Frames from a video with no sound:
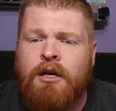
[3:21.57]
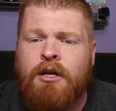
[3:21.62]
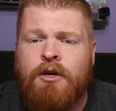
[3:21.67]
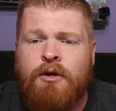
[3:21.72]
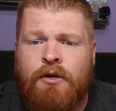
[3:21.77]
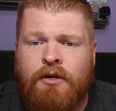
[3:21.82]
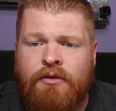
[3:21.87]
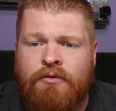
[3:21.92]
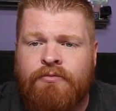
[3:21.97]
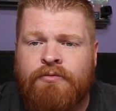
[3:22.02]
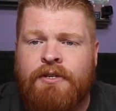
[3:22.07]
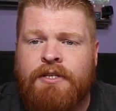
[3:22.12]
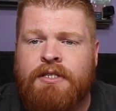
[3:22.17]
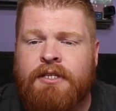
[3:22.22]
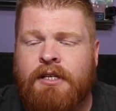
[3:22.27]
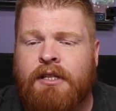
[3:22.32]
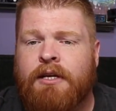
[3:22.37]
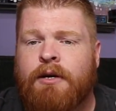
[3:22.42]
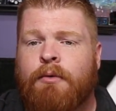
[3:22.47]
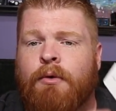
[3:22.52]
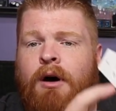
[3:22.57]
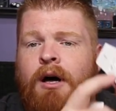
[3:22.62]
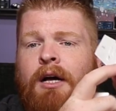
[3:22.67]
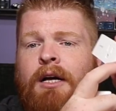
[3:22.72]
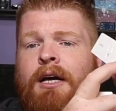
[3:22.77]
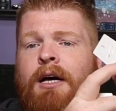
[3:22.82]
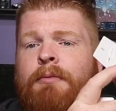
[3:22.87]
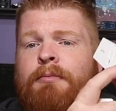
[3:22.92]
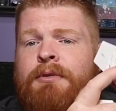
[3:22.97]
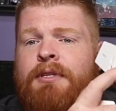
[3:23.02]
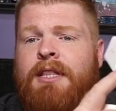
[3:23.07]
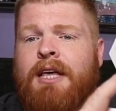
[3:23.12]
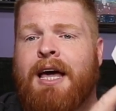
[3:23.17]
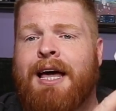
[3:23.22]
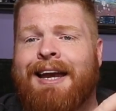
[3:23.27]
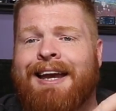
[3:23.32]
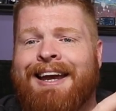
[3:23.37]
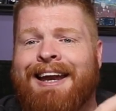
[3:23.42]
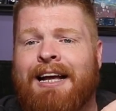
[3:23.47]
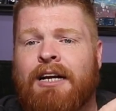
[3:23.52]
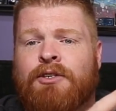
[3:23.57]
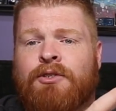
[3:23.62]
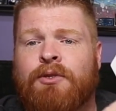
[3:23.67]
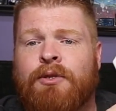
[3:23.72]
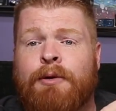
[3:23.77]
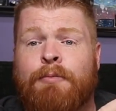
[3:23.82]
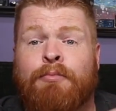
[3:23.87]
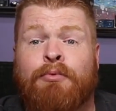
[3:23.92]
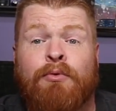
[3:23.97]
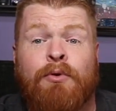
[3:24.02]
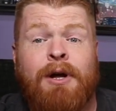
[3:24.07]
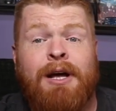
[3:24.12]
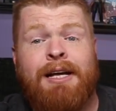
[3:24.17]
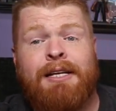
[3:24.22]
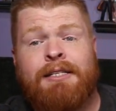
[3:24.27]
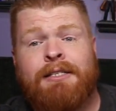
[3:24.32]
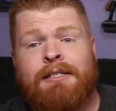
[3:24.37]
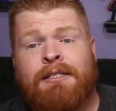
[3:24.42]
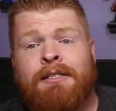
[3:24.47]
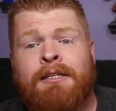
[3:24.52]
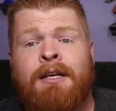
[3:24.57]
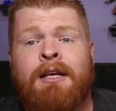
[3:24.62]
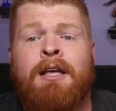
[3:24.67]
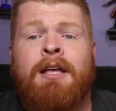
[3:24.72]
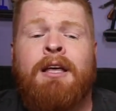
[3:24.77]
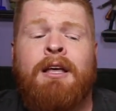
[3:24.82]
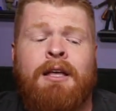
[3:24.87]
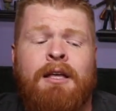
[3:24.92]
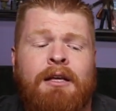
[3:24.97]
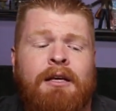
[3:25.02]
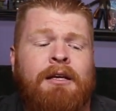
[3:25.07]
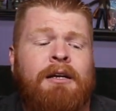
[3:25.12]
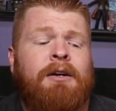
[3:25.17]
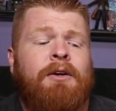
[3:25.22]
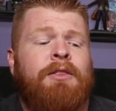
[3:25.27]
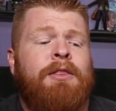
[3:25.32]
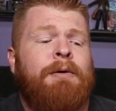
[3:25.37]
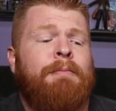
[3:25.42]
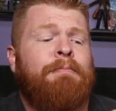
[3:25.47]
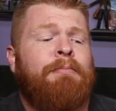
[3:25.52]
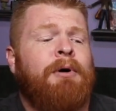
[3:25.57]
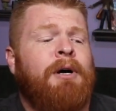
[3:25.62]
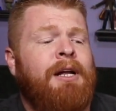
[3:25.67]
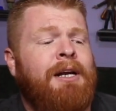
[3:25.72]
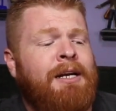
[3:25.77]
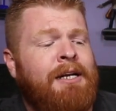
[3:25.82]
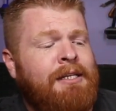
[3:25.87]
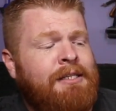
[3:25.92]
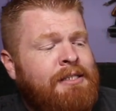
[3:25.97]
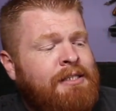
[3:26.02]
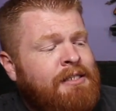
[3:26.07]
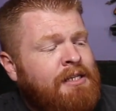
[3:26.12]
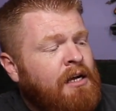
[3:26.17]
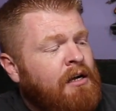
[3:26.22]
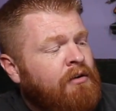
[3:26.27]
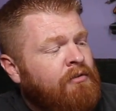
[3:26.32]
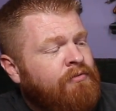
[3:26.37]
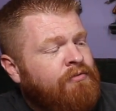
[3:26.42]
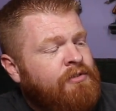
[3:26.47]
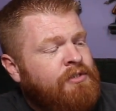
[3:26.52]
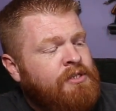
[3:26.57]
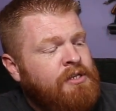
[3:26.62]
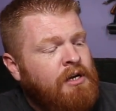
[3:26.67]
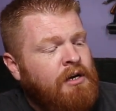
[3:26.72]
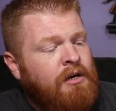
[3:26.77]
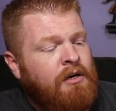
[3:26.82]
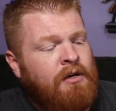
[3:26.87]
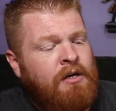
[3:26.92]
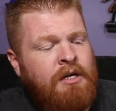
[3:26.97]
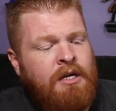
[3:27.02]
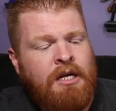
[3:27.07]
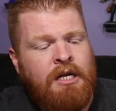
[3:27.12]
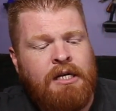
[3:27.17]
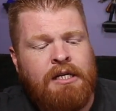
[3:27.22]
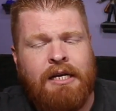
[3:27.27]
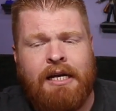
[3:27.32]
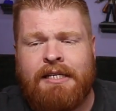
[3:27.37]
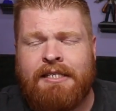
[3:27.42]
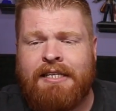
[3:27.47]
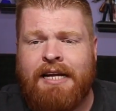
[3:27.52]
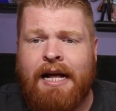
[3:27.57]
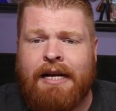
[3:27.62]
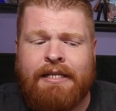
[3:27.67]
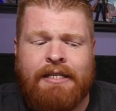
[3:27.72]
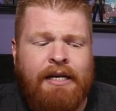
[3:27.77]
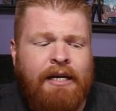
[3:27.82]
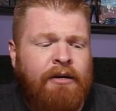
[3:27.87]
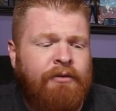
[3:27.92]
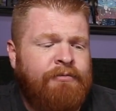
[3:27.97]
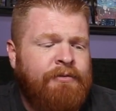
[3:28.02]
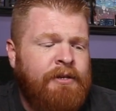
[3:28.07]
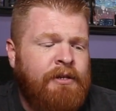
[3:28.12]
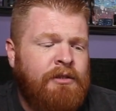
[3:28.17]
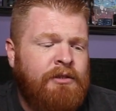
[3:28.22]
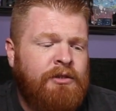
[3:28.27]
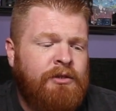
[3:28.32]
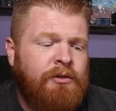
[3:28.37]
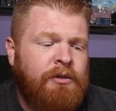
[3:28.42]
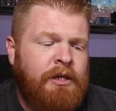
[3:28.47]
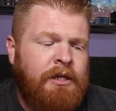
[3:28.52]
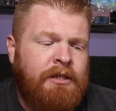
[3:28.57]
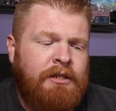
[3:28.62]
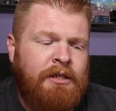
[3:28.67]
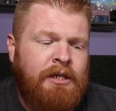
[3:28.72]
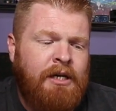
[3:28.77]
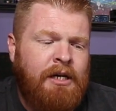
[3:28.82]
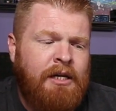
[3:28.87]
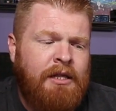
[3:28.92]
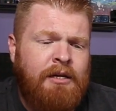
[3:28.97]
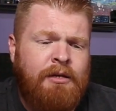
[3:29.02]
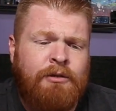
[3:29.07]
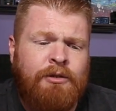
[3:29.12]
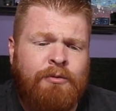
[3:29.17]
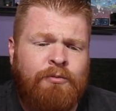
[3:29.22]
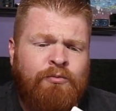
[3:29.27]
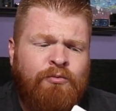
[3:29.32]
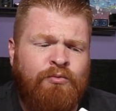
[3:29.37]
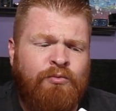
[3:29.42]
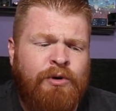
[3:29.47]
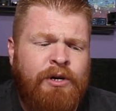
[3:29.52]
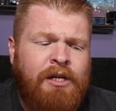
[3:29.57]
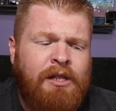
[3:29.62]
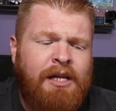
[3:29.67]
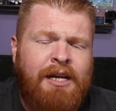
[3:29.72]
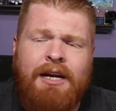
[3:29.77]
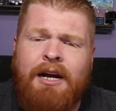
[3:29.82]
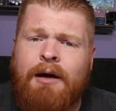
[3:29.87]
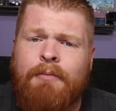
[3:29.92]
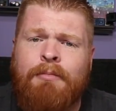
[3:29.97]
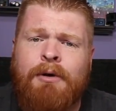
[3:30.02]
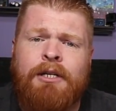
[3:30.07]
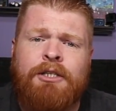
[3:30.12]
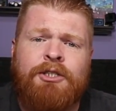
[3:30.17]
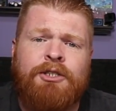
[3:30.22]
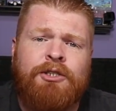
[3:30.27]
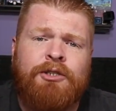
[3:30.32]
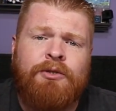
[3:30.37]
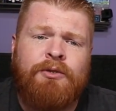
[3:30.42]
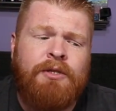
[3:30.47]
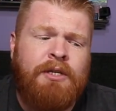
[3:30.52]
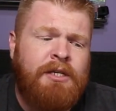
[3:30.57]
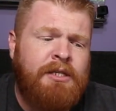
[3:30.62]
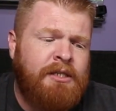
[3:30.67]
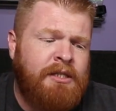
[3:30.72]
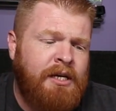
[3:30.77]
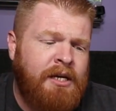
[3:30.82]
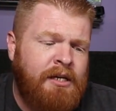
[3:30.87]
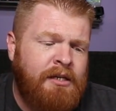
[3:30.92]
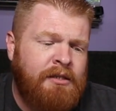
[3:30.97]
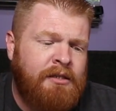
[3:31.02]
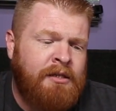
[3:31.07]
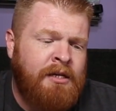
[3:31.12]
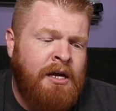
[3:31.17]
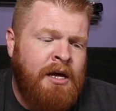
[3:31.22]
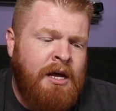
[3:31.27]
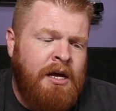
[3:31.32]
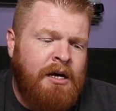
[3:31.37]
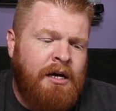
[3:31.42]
You can physically walk up to that and actually press the button itself. So nice tactile feel to it. There's really not much to these things.